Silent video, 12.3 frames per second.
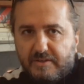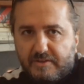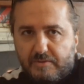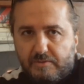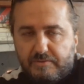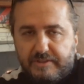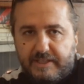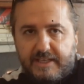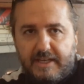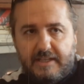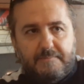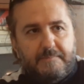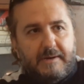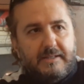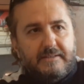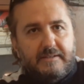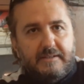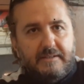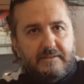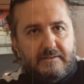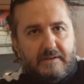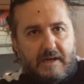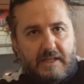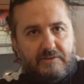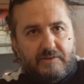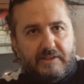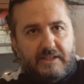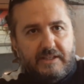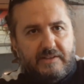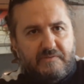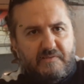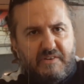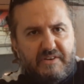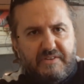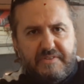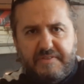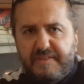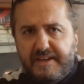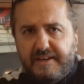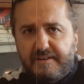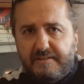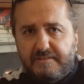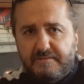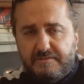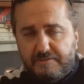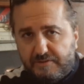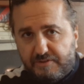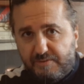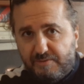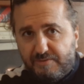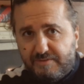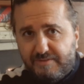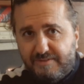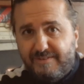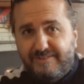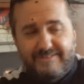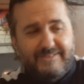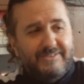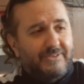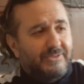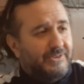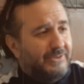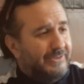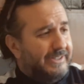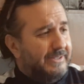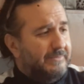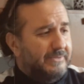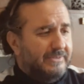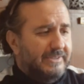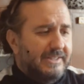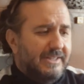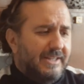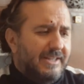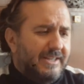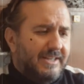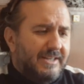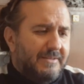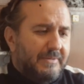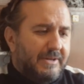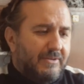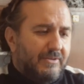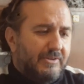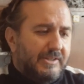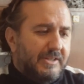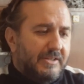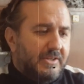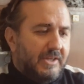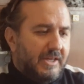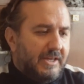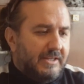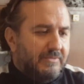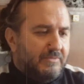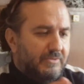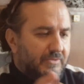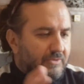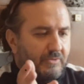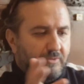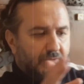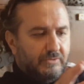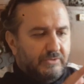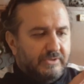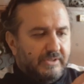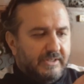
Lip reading: Cool diskette, but as you see it's very thin, not good, not usable, because you could